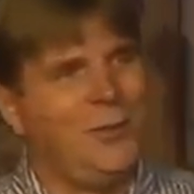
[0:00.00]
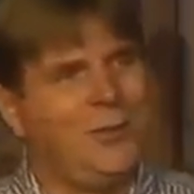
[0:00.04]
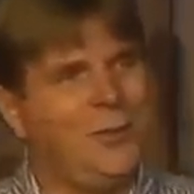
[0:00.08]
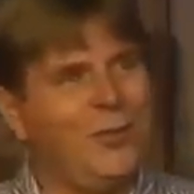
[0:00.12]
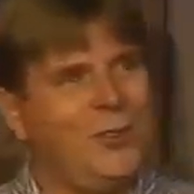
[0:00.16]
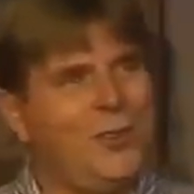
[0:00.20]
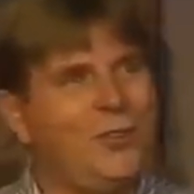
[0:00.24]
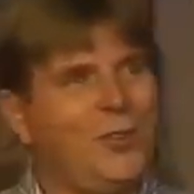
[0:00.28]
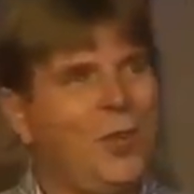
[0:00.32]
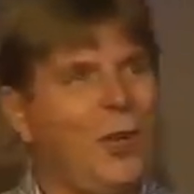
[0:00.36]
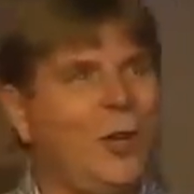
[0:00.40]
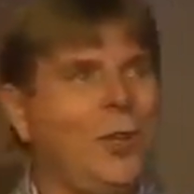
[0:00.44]

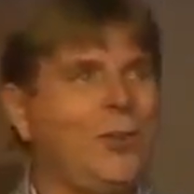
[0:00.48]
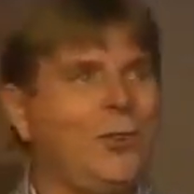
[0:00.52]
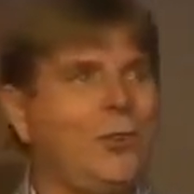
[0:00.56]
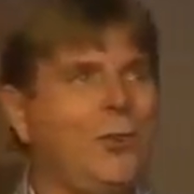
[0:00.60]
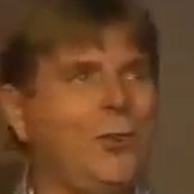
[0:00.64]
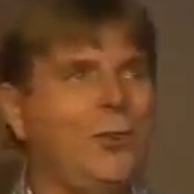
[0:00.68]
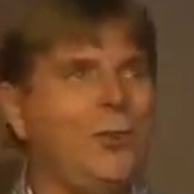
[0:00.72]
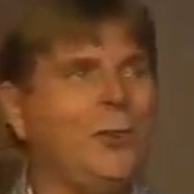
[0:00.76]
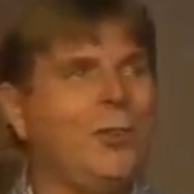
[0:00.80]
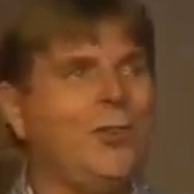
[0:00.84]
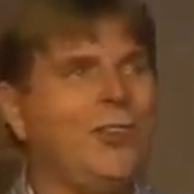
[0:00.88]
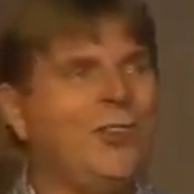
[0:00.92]
start
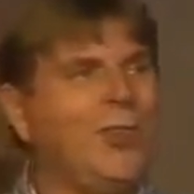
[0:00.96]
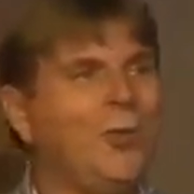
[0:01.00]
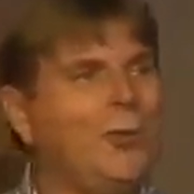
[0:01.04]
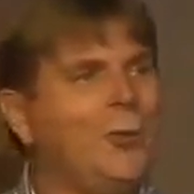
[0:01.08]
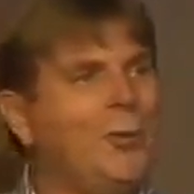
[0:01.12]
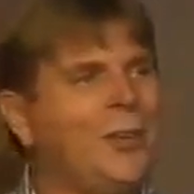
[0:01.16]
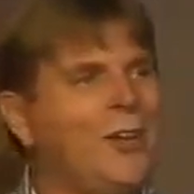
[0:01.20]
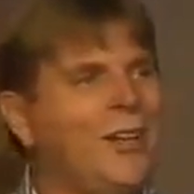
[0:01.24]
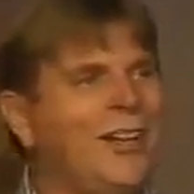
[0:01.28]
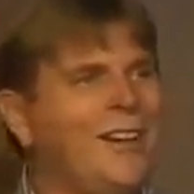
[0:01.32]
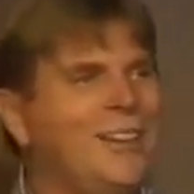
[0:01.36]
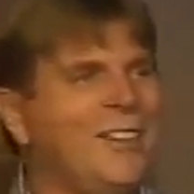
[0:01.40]
to and see
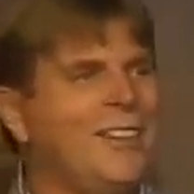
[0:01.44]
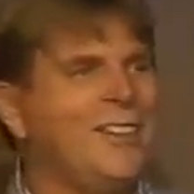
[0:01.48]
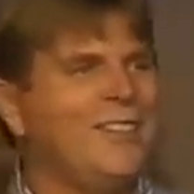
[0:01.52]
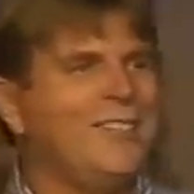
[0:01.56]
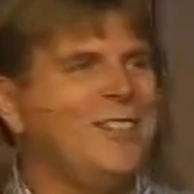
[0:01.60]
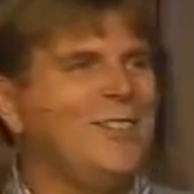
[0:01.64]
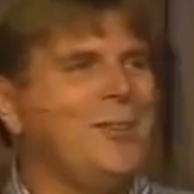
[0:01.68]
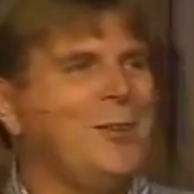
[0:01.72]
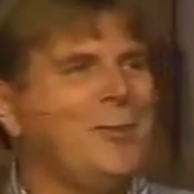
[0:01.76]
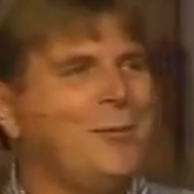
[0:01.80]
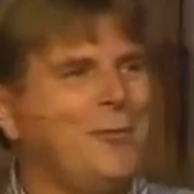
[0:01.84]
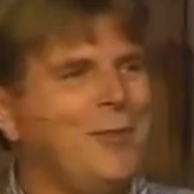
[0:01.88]
what God
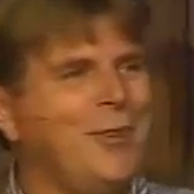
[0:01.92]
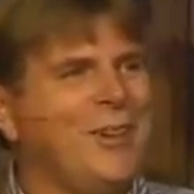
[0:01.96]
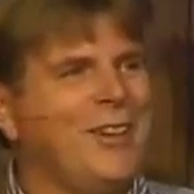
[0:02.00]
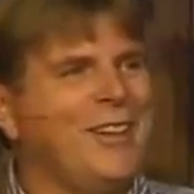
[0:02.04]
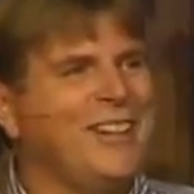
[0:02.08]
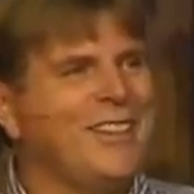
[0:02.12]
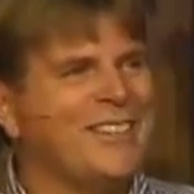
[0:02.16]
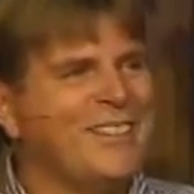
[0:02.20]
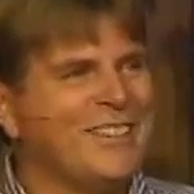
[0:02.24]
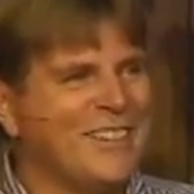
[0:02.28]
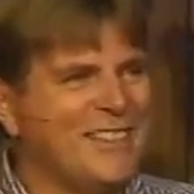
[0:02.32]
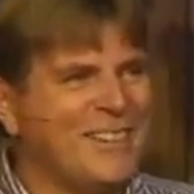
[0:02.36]
does to your
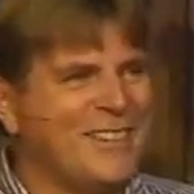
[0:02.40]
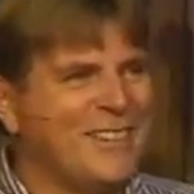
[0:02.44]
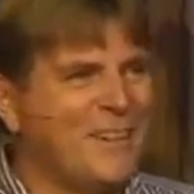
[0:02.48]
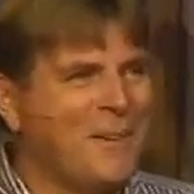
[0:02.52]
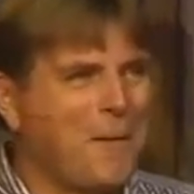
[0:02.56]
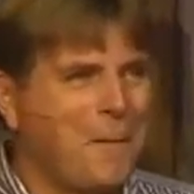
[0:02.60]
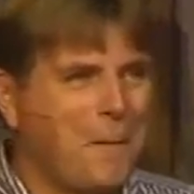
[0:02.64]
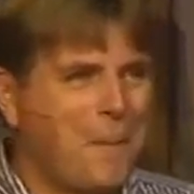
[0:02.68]
finances.